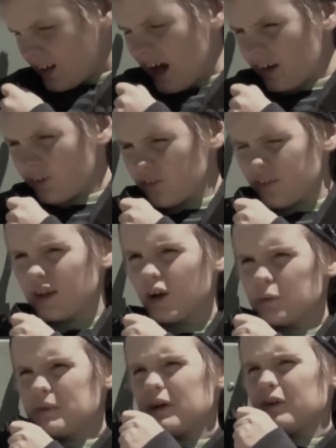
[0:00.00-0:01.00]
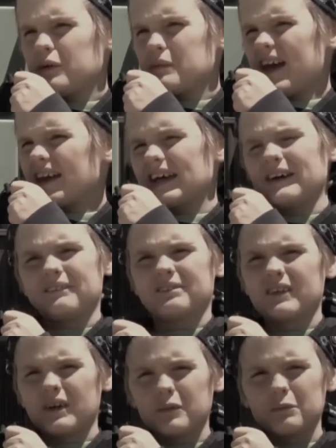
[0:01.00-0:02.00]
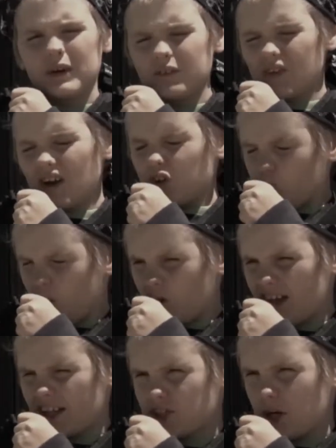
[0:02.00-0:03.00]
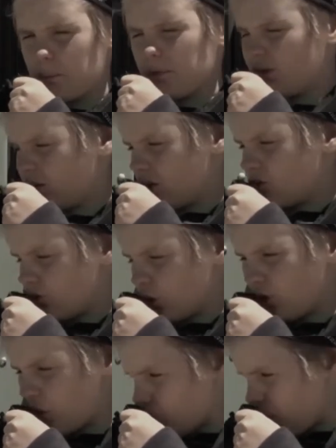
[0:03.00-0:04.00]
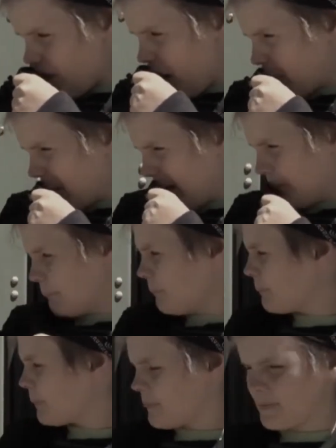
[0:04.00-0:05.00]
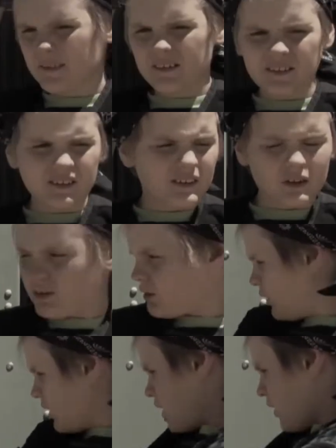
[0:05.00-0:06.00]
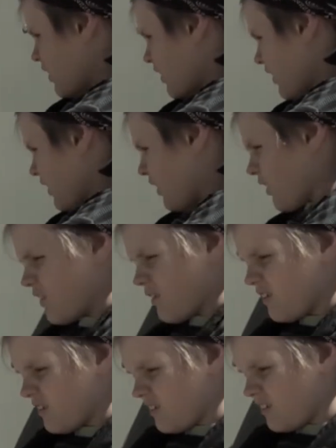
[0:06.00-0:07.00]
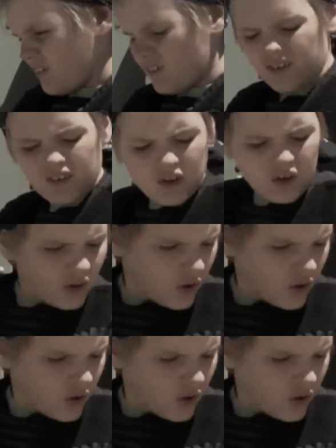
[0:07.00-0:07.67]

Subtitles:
mistake I've made repeatedly is trying to make a series. For some reason, my brain is fixated on the idea of making series, and it's a bad idea